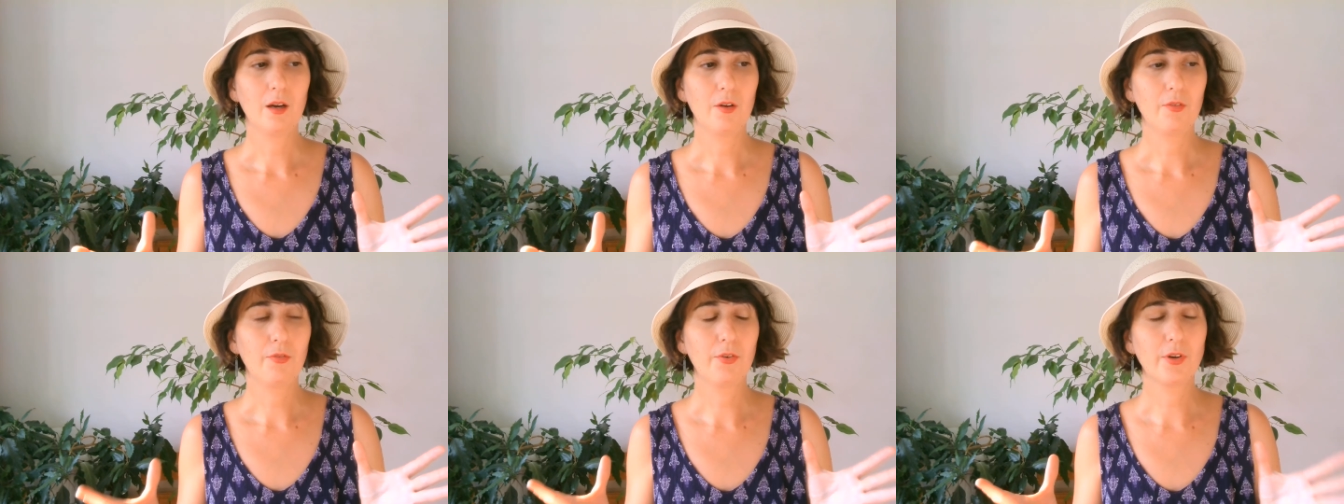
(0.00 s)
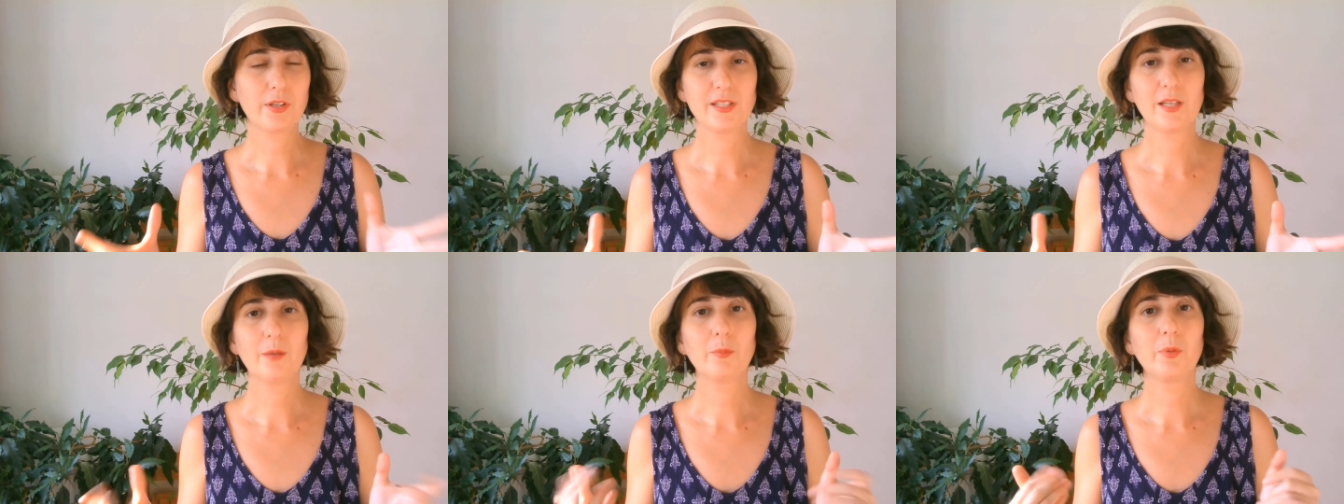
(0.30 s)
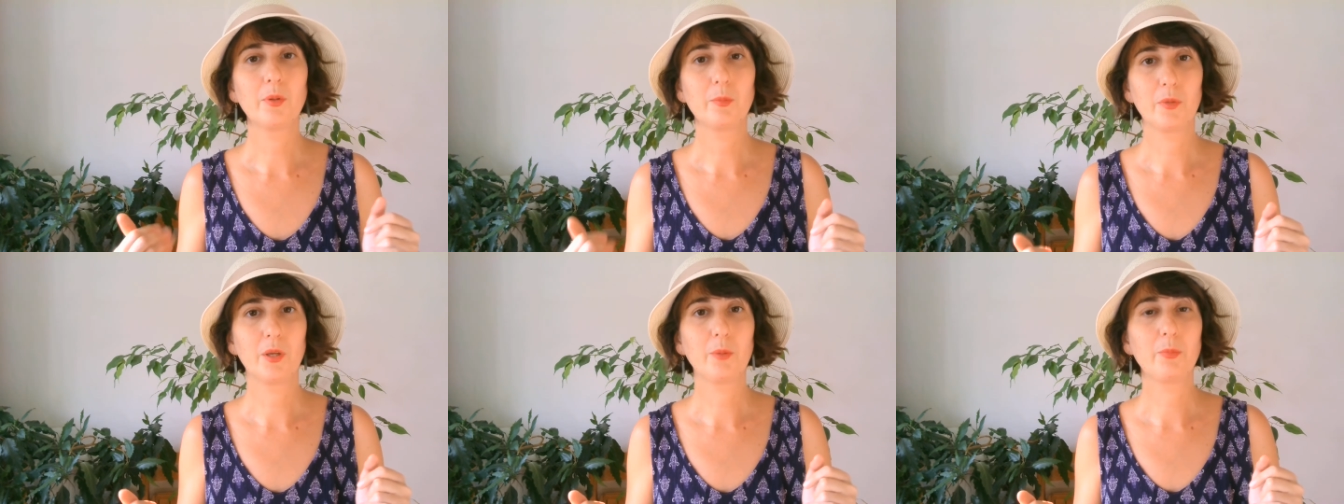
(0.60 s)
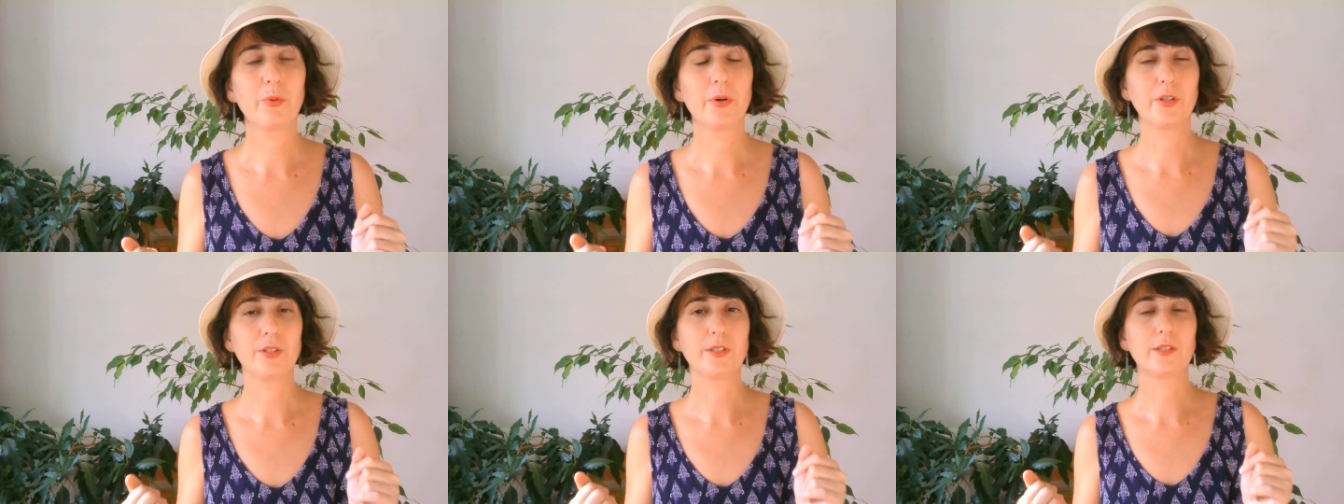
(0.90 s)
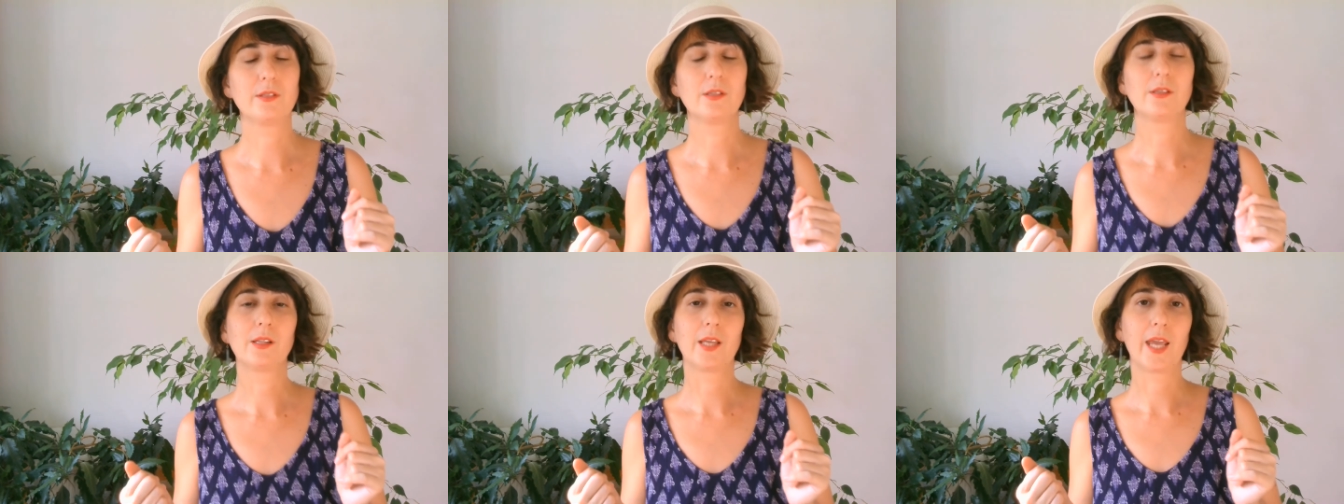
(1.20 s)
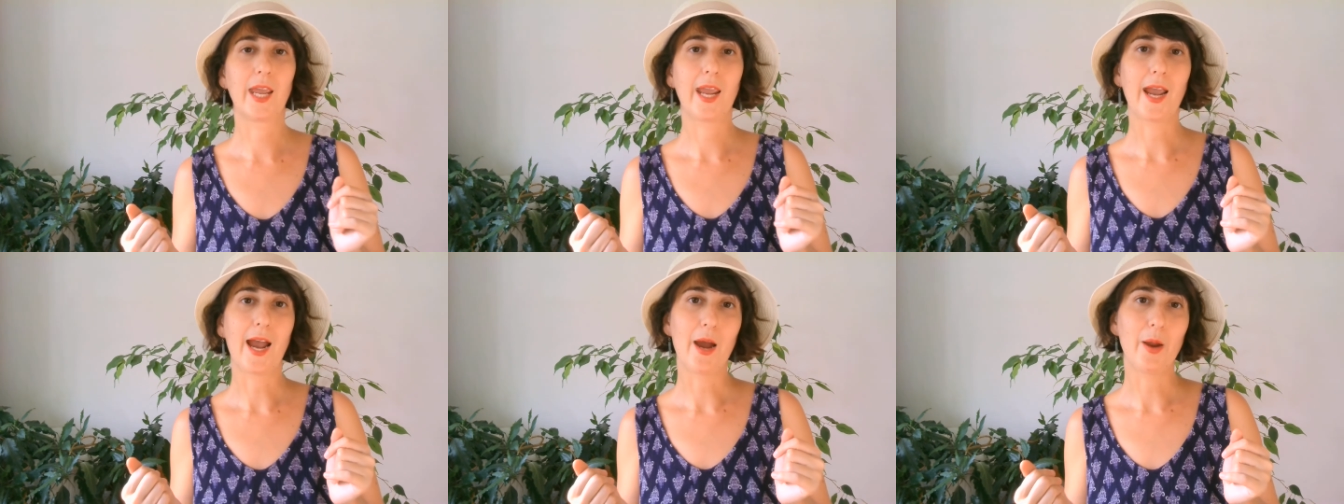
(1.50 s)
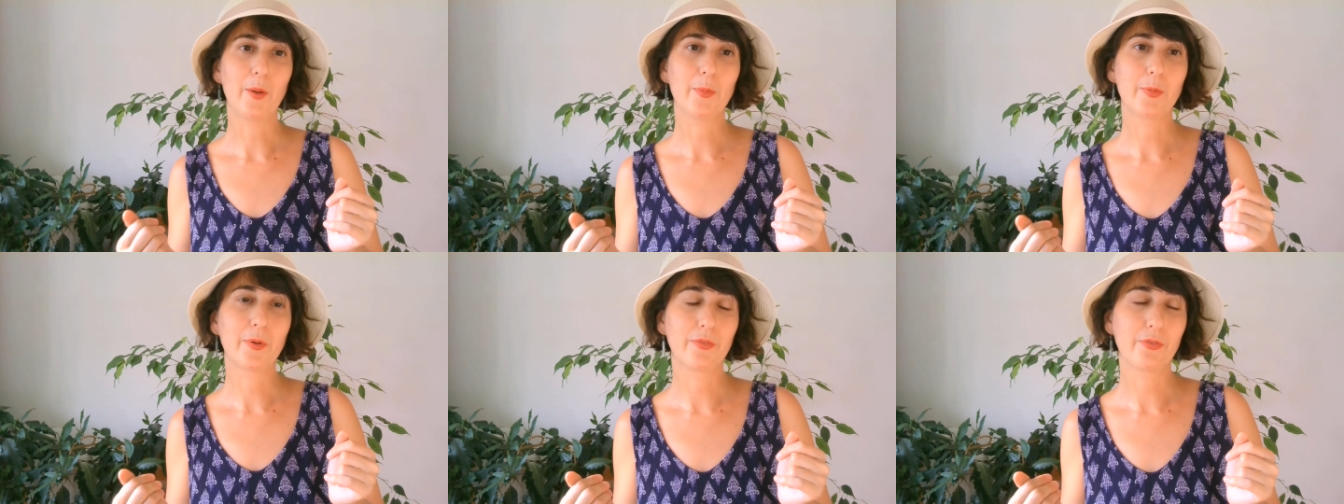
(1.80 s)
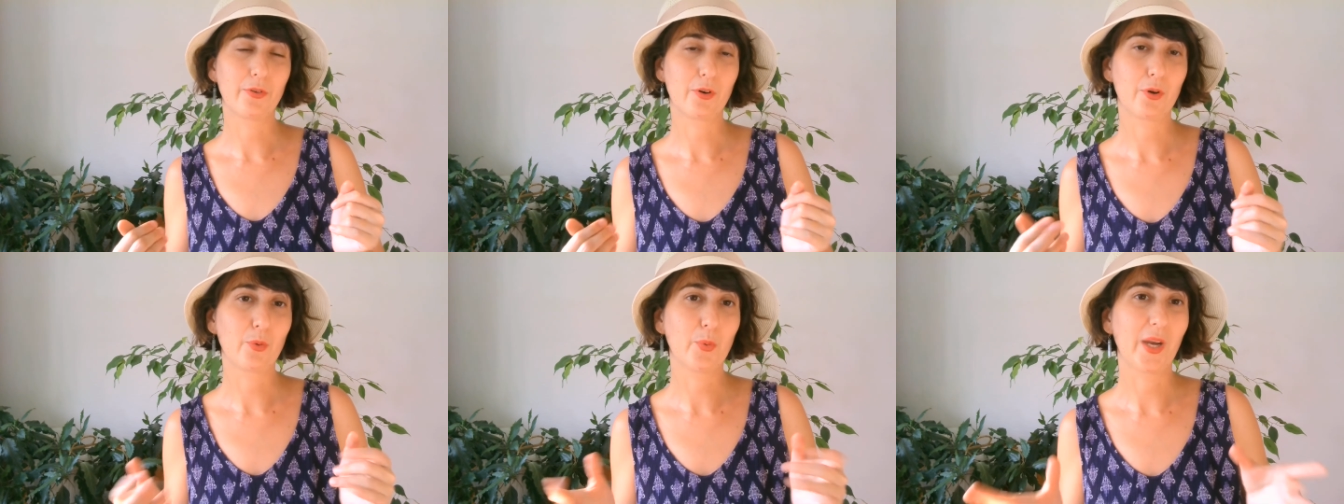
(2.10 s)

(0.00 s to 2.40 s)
for example, me personally, I prefer